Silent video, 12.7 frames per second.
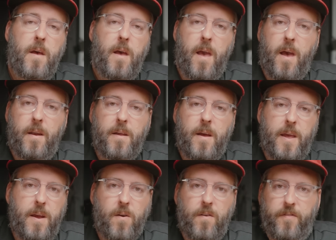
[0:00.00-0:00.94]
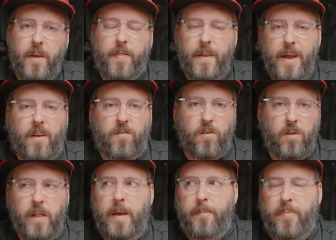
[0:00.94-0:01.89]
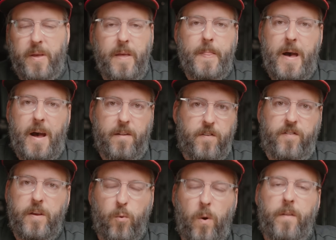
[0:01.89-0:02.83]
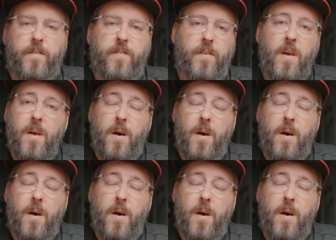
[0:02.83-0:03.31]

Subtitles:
And here's like the next clip in that sequence